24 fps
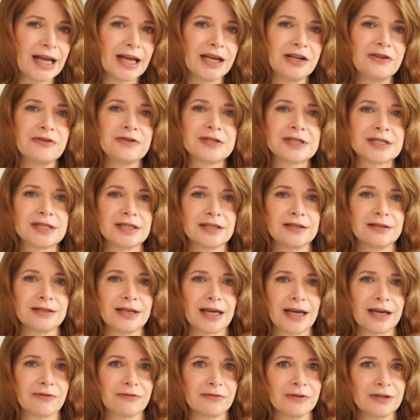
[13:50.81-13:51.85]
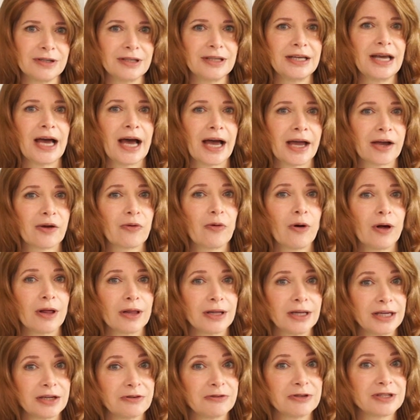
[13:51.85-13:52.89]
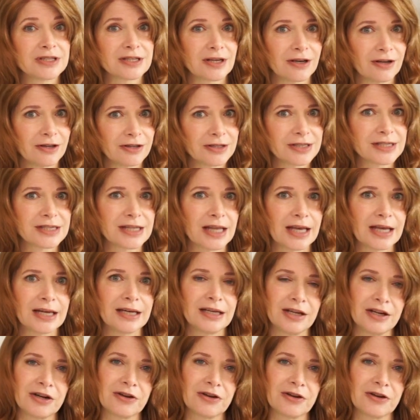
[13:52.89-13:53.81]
and you still get really high quality results that,